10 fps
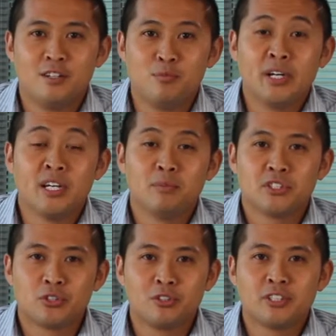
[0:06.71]
My name is
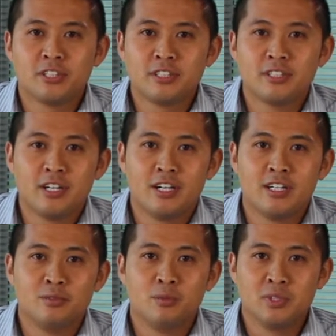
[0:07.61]
Shorjing.
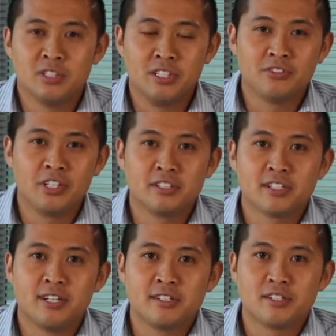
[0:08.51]
I'm a chief data
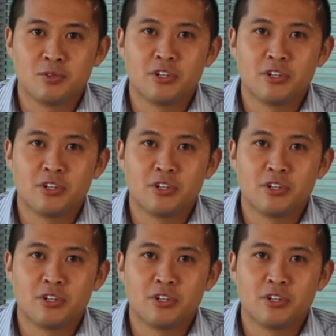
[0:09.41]
scientist with